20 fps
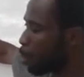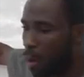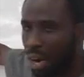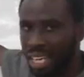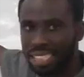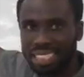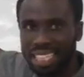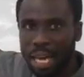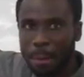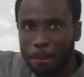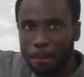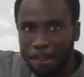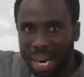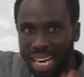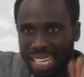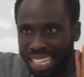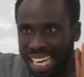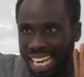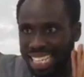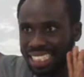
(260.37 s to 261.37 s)
point, the
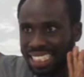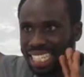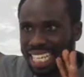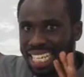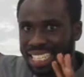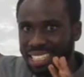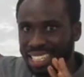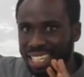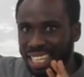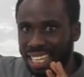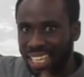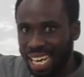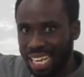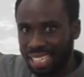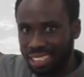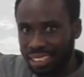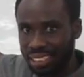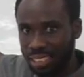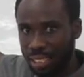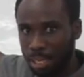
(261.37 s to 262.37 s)
market is
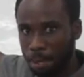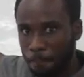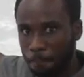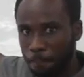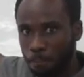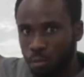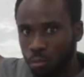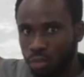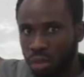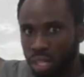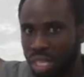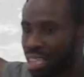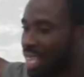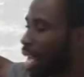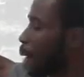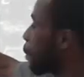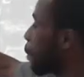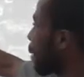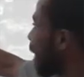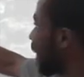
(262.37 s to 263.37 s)
cleared.
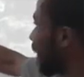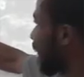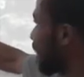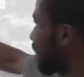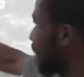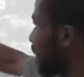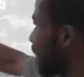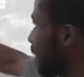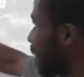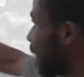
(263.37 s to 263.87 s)
The market is